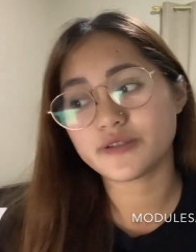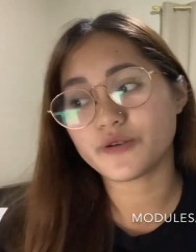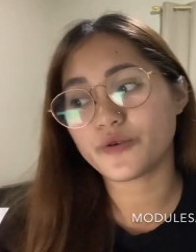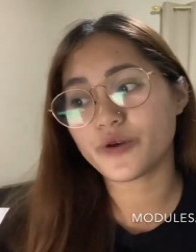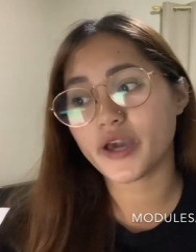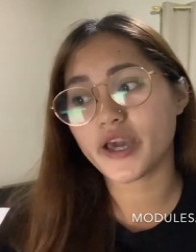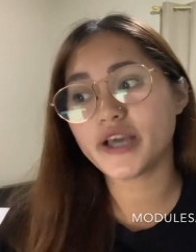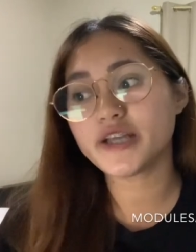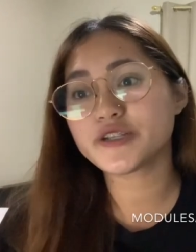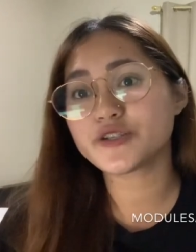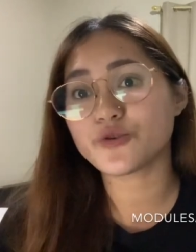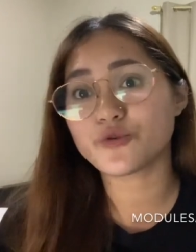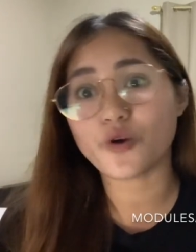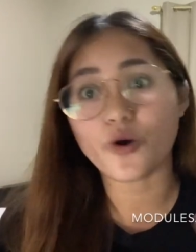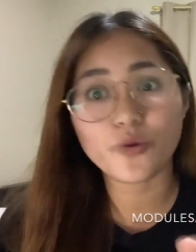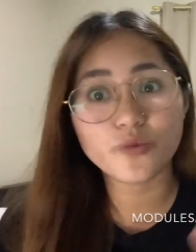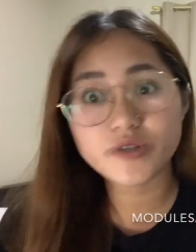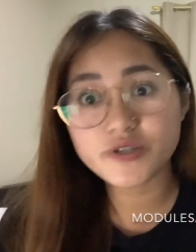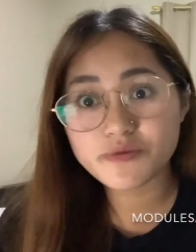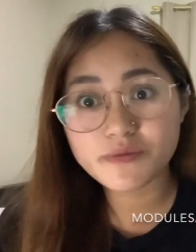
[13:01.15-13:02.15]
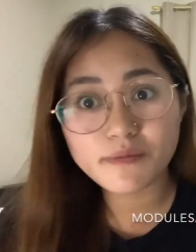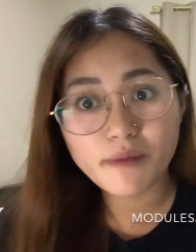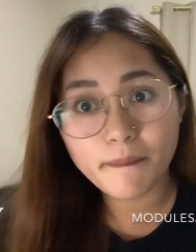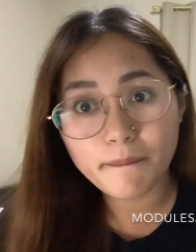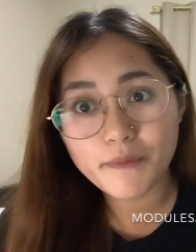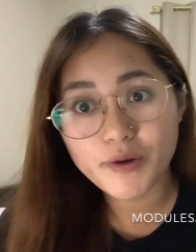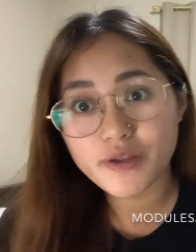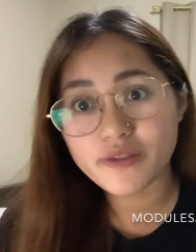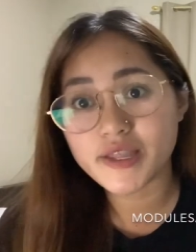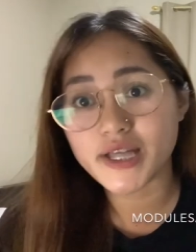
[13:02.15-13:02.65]
Okay, so always
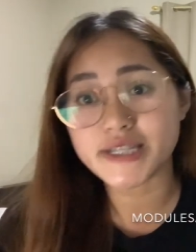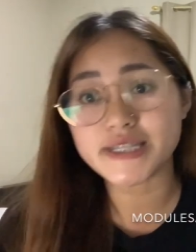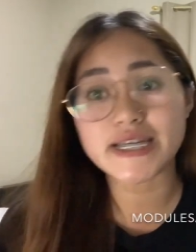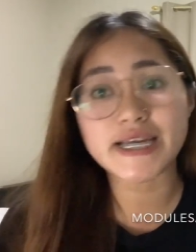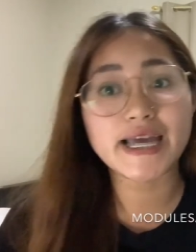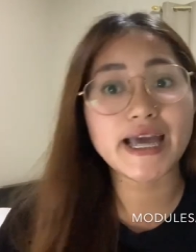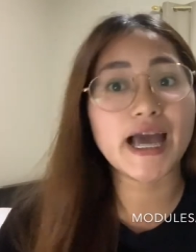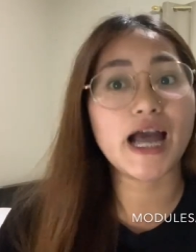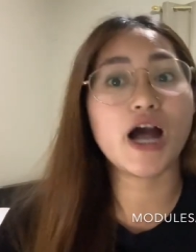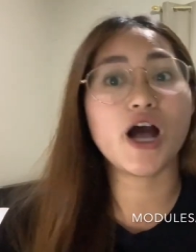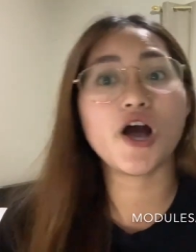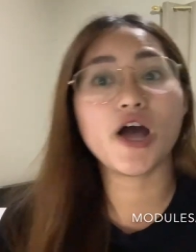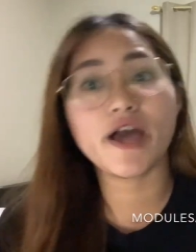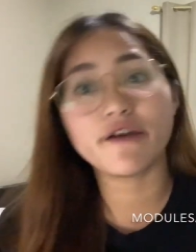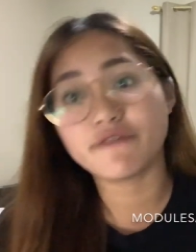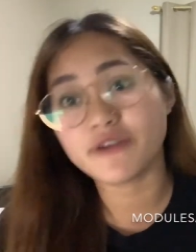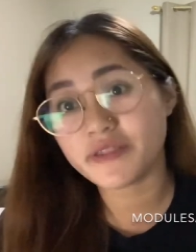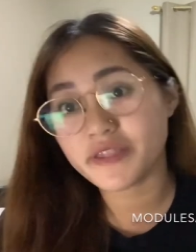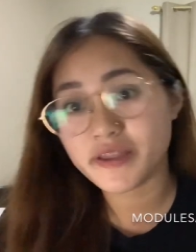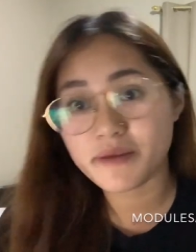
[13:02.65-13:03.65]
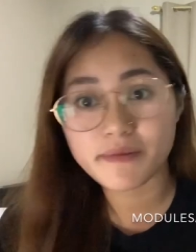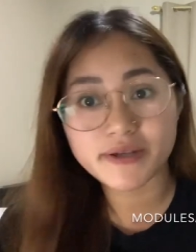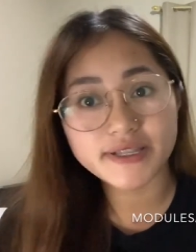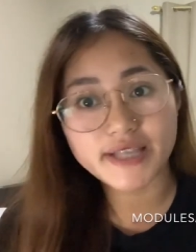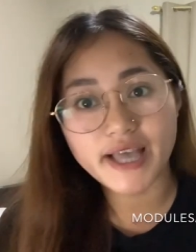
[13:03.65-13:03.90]
remember that everything must